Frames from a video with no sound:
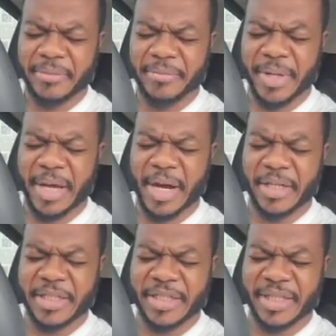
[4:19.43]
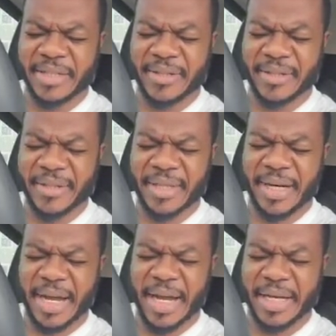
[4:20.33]
May hearts
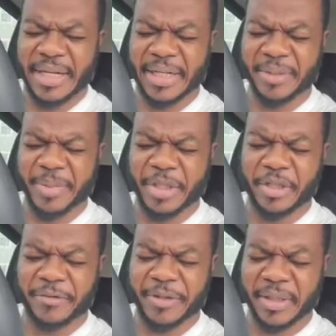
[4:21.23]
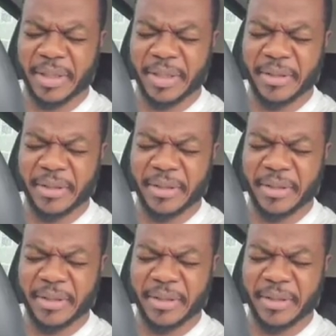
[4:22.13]
that are hardened be softened.